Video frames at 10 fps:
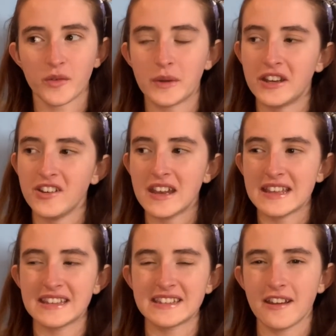We don't
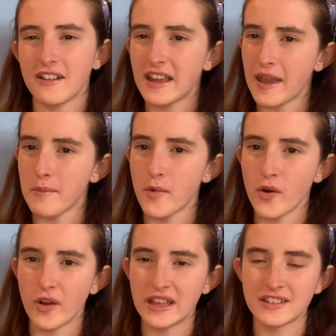necessarily get
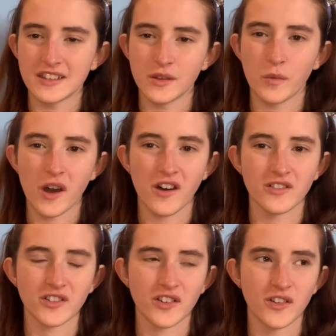more into the
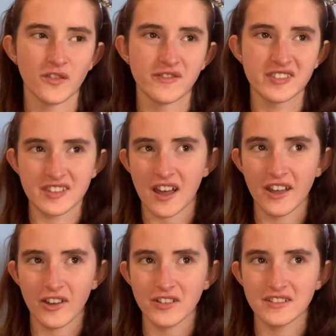world of
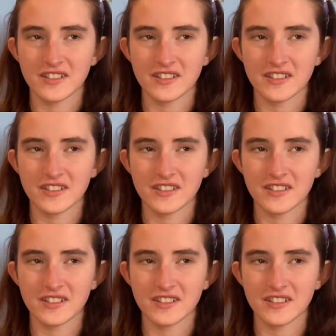Scion,